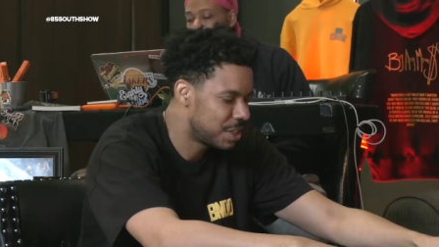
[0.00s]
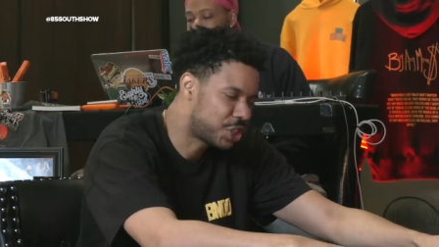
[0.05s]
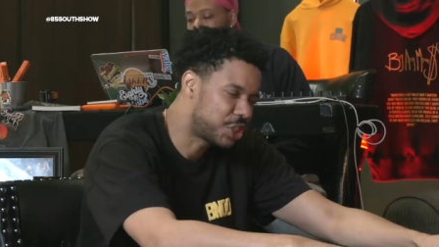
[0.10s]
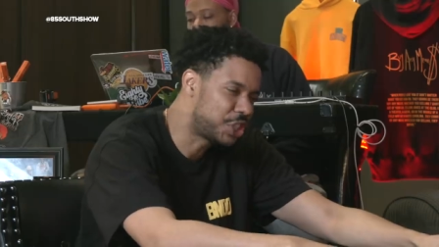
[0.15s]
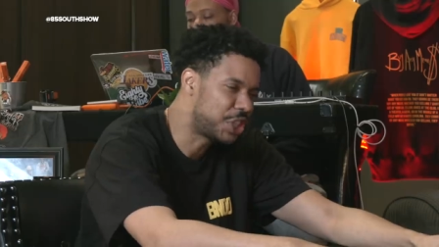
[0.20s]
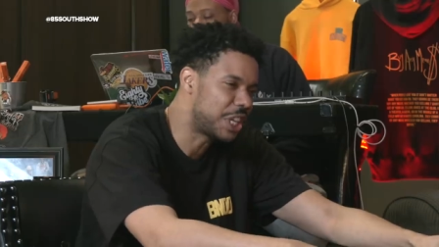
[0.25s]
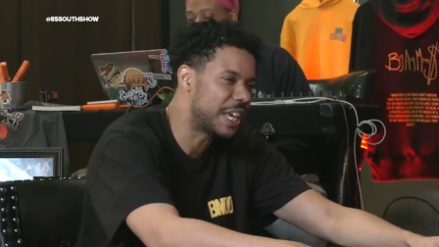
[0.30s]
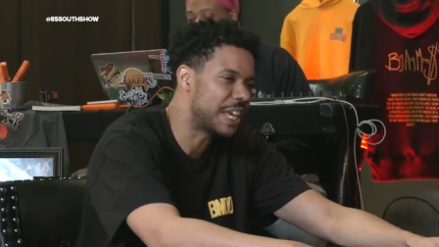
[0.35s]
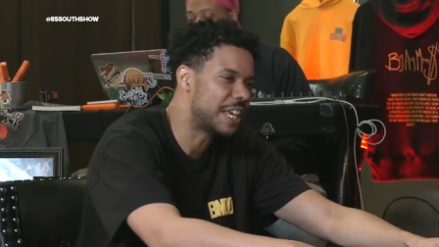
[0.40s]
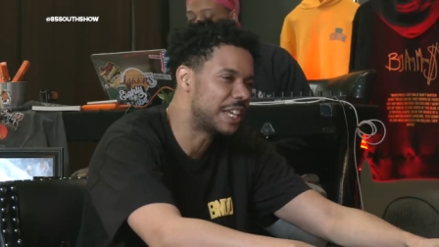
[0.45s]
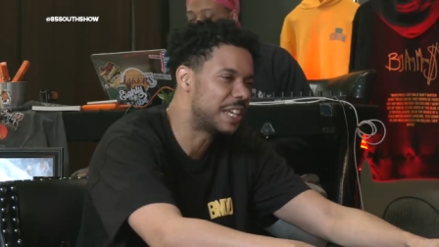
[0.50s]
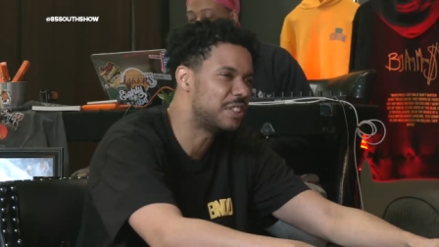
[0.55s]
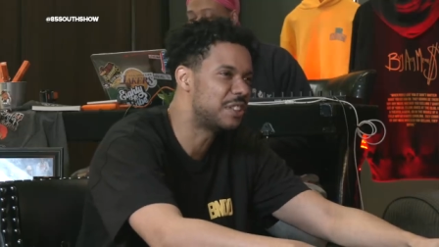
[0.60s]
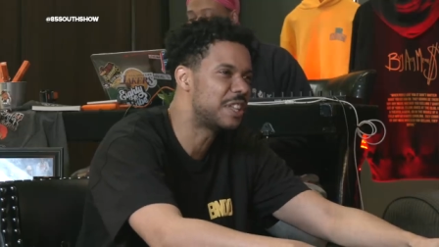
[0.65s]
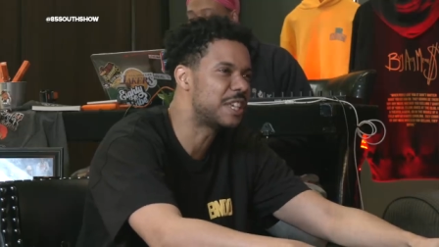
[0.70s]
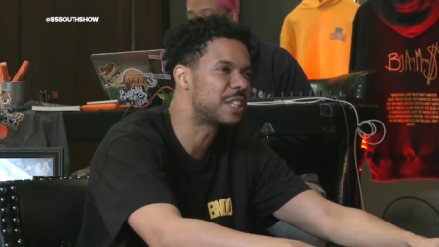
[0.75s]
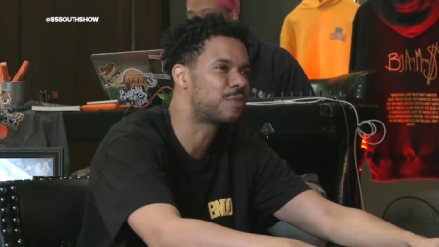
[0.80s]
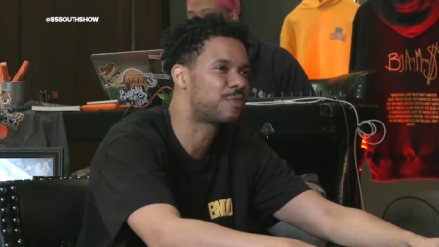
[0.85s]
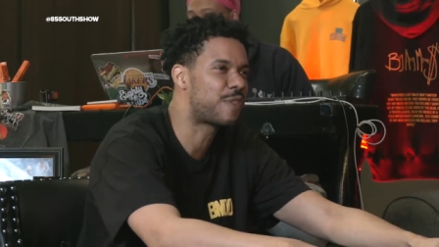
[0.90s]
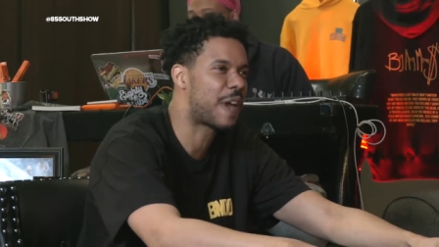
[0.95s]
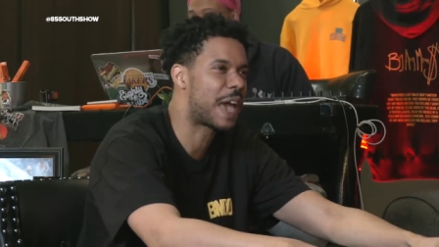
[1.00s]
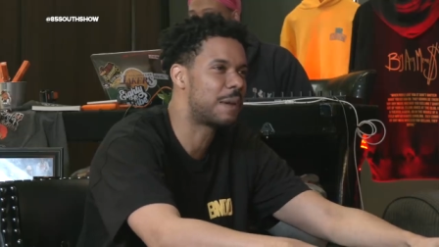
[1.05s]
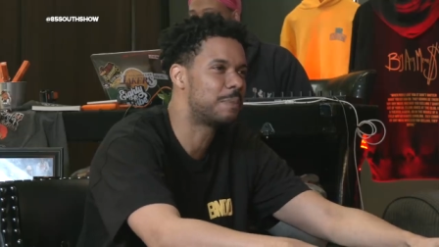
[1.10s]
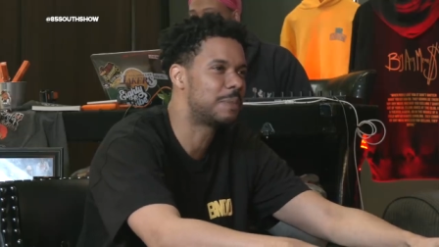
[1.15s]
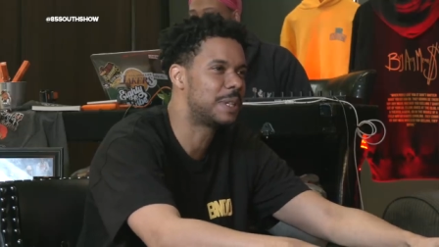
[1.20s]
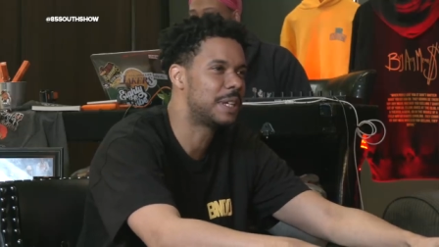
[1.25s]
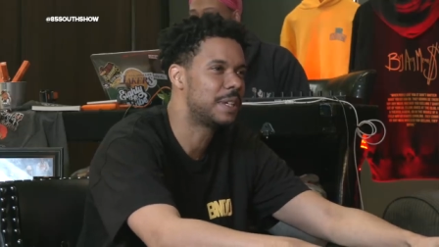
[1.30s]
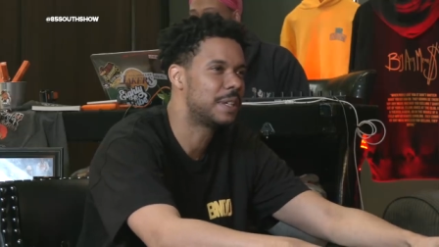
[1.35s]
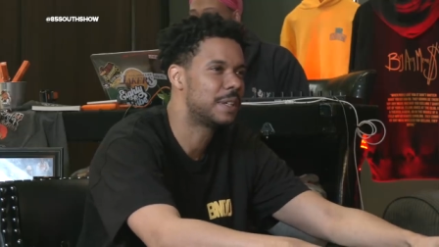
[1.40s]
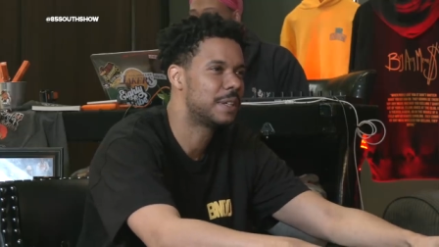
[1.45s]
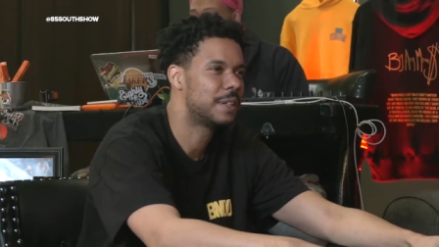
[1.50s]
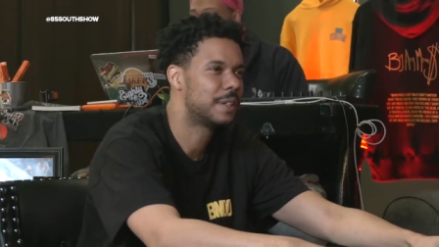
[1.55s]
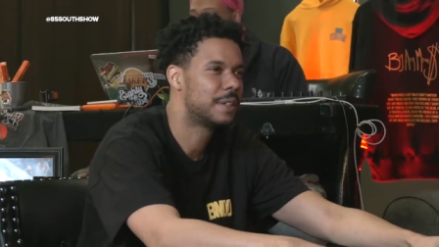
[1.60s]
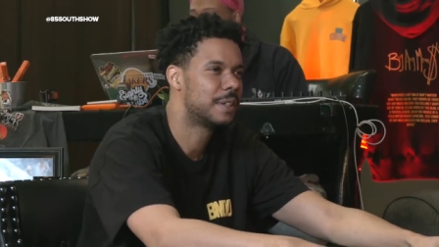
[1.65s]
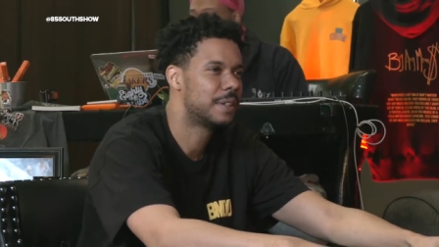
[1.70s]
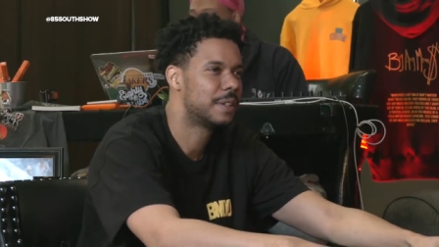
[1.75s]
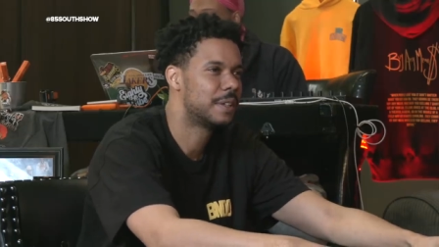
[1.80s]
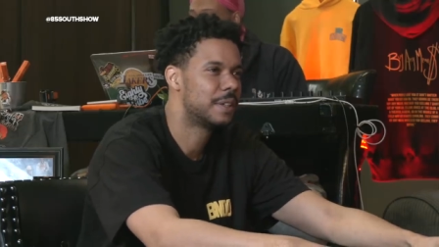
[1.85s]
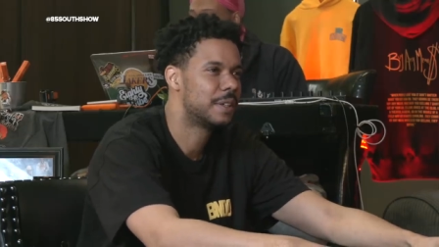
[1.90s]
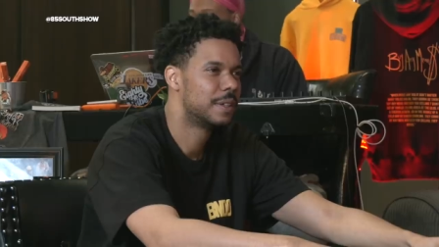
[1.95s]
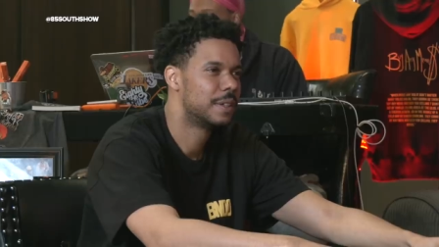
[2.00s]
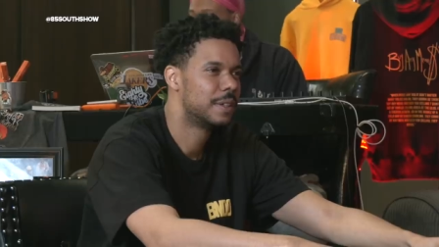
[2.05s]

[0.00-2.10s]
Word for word: Shit, in this family. You're